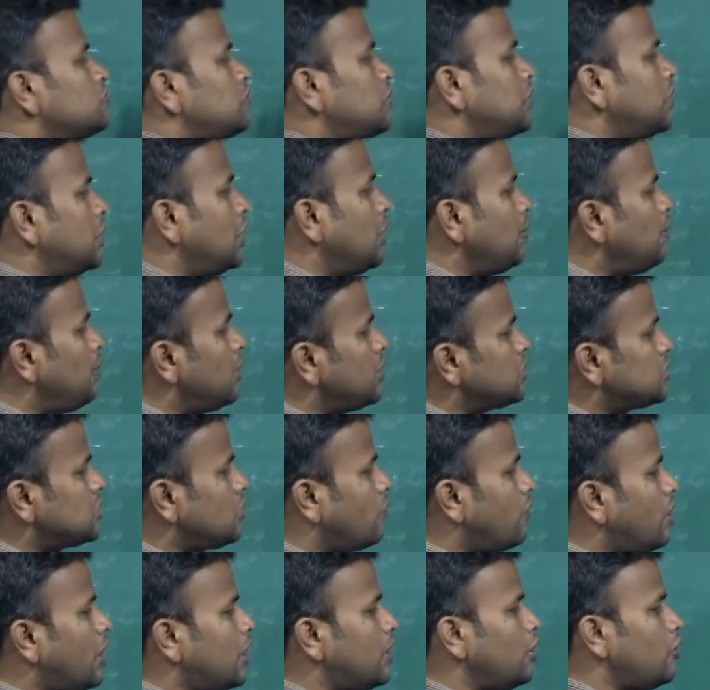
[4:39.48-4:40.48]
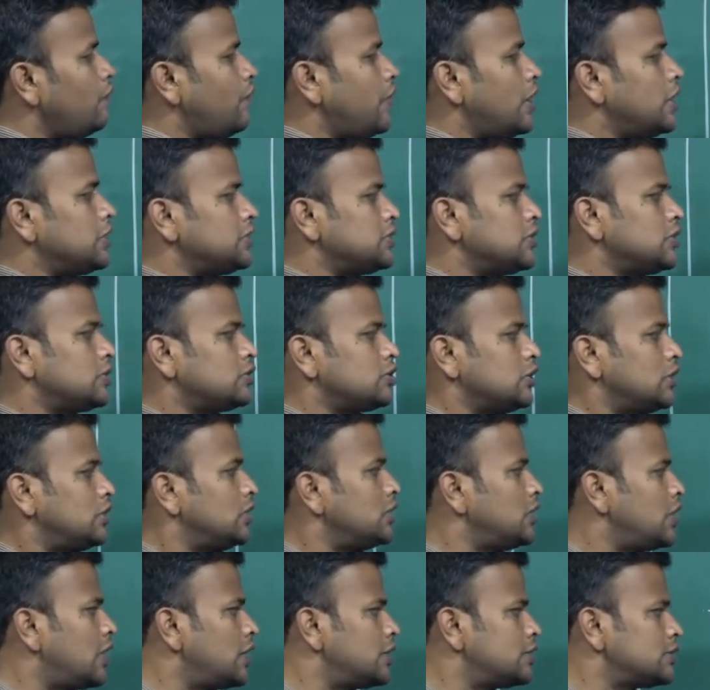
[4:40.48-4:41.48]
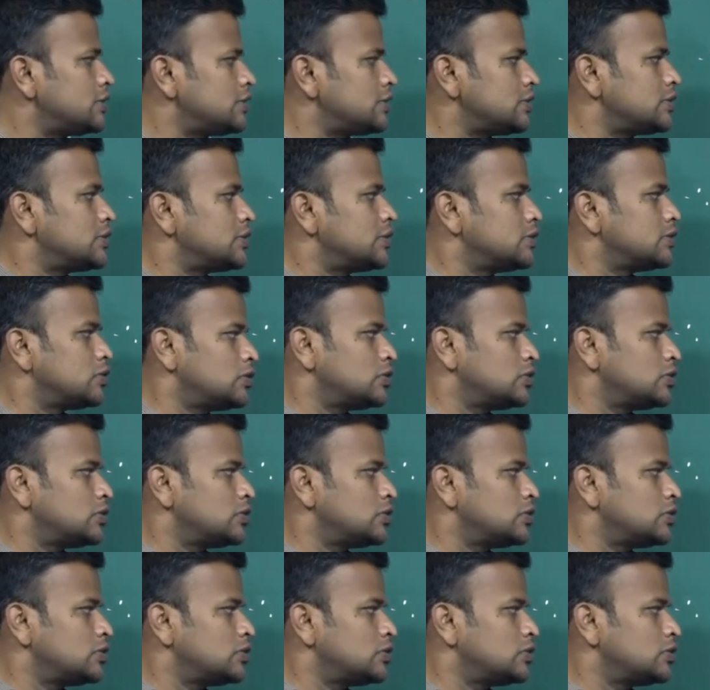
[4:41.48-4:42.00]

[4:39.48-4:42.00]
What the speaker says: we replace the value of x, it has